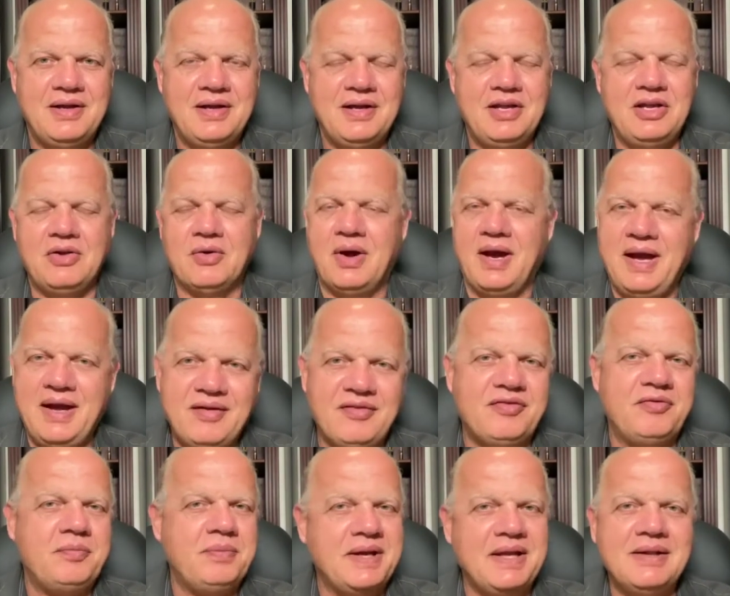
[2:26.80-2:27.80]
you
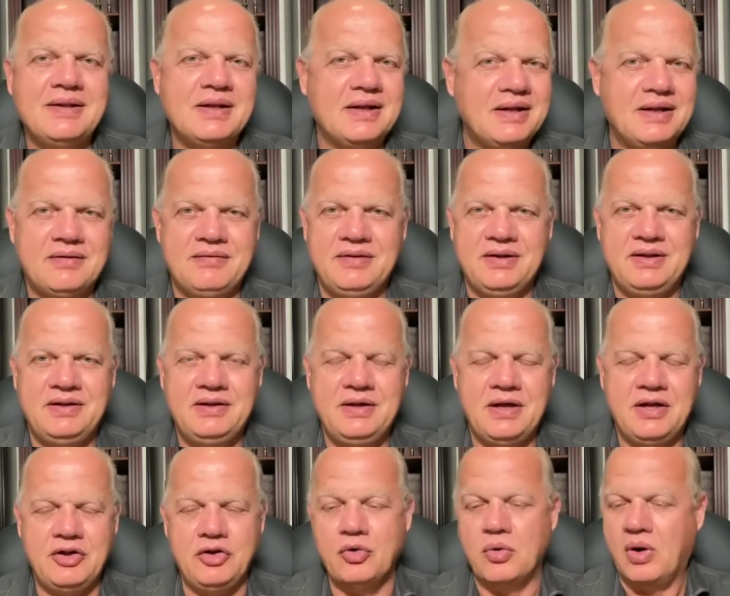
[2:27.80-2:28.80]
have been delivered.
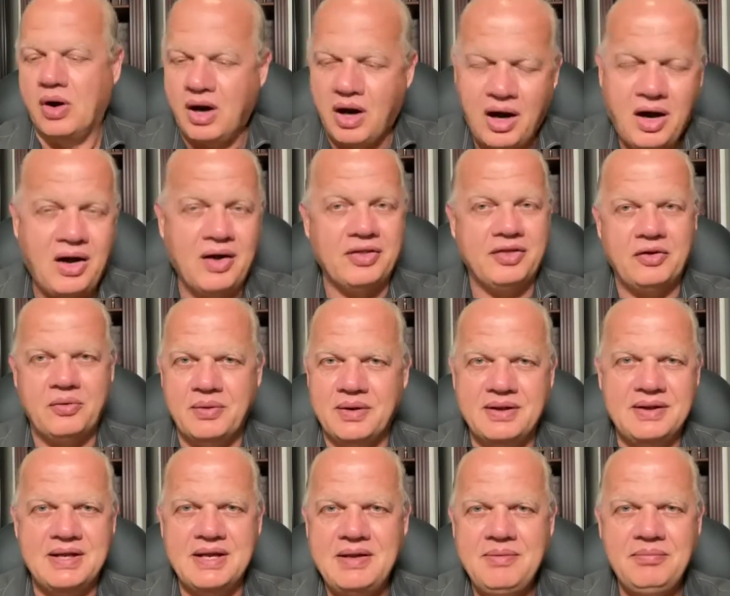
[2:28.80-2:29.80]
You are the
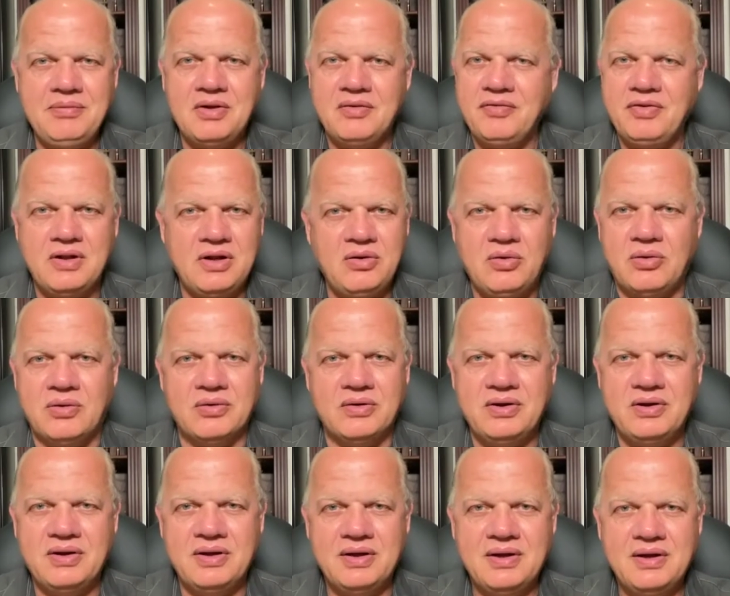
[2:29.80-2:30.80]
redeemed of the Lord.
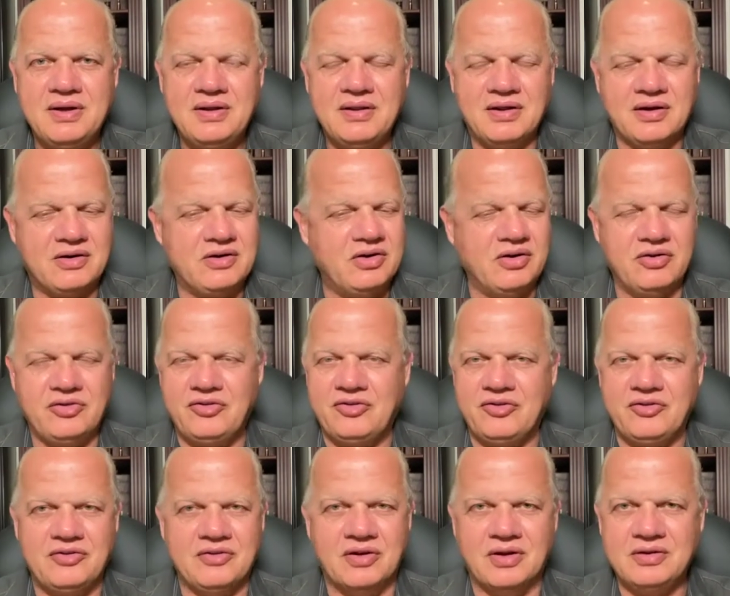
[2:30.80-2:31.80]
The curse
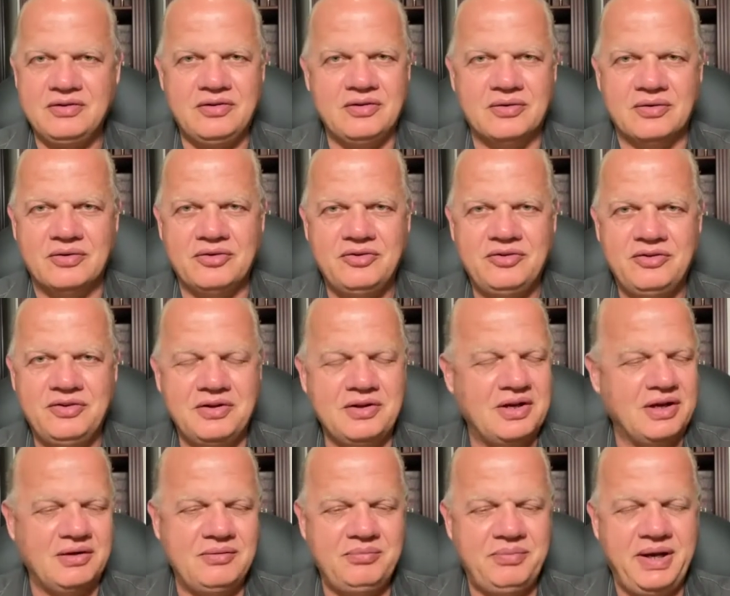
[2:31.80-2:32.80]
is not yours. You
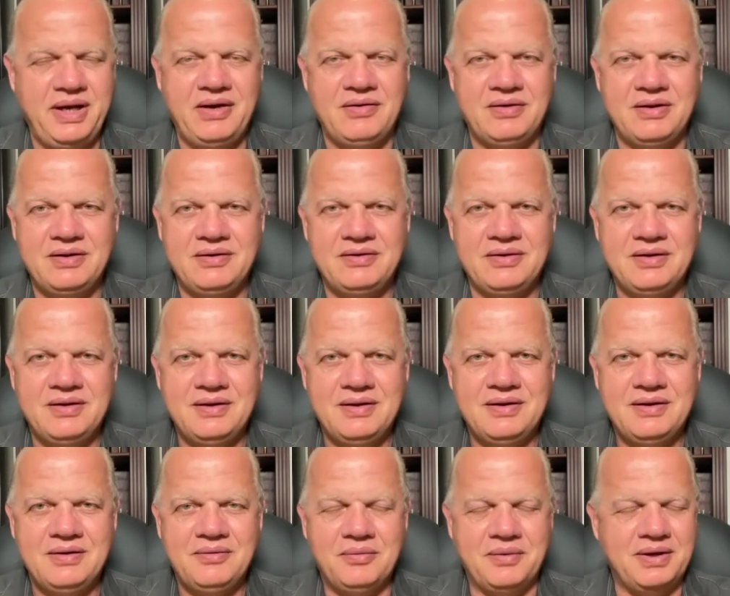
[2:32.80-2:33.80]
don't bear it.
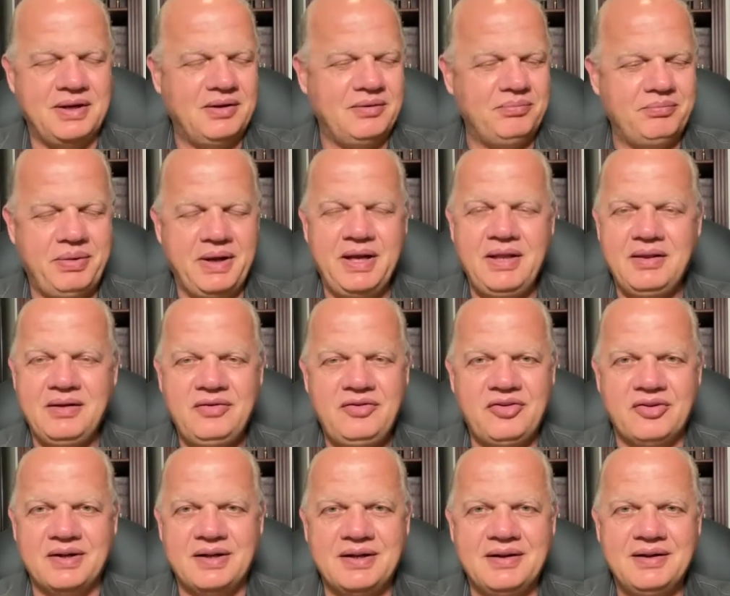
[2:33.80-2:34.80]
We don't bear the
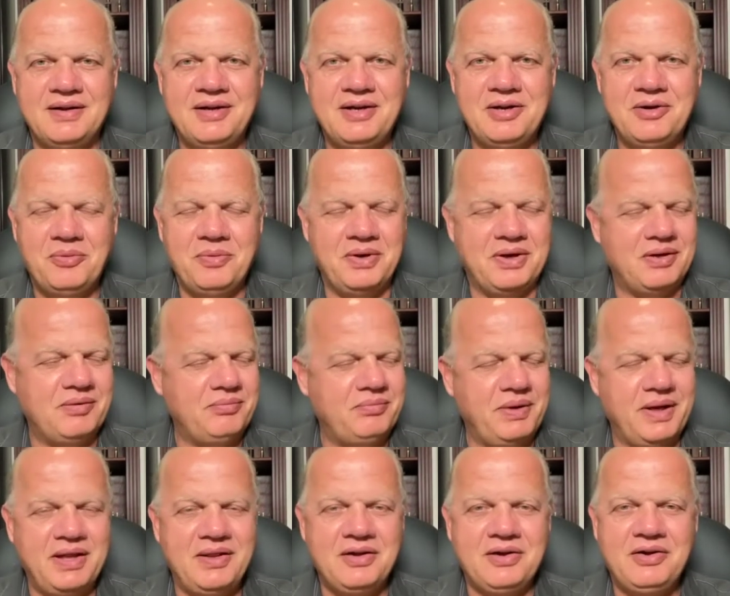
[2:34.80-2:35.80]
sin. We don't
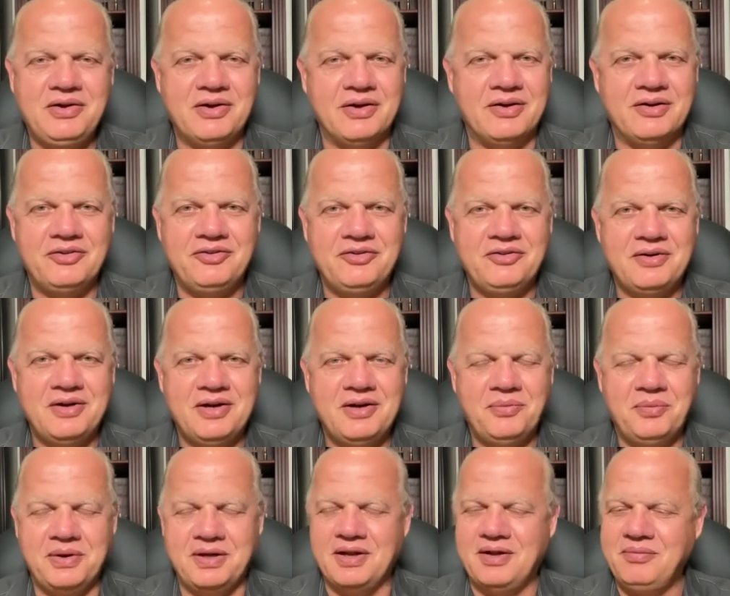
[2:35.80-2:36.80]
bear the curse.
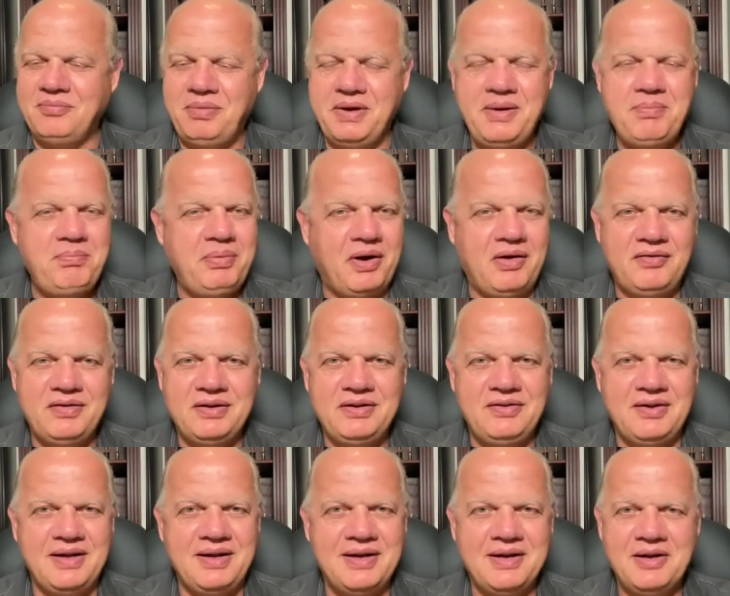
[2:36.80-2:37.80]
We don't bear
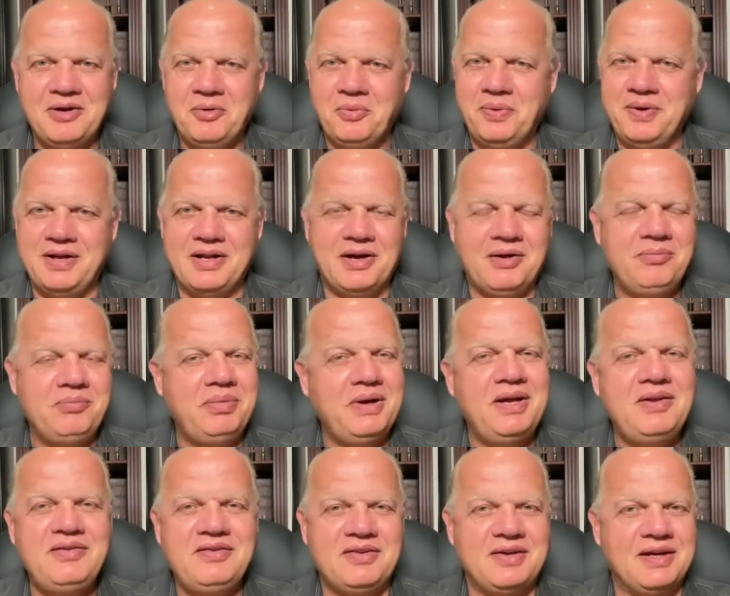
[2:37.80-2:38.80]
poverty. We don't
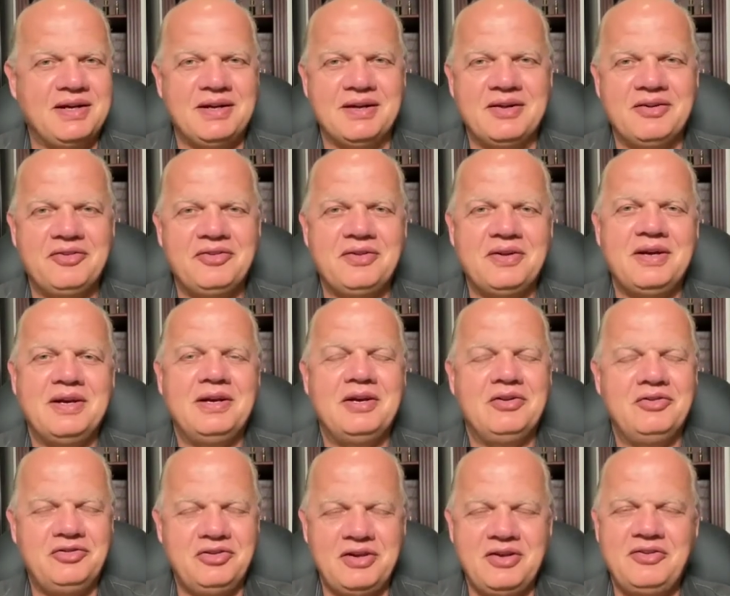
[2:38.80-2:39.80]
bear sickness.
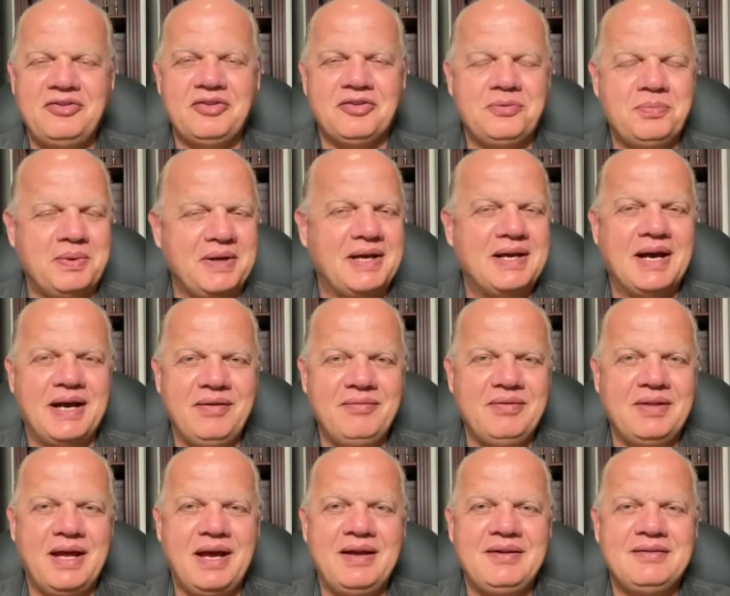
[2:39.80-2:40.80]
Jesus became
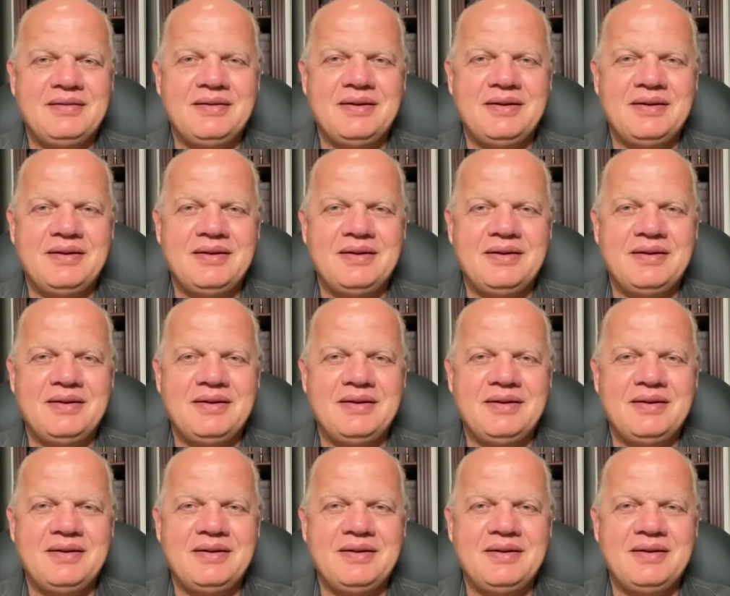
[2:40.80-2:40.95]
that.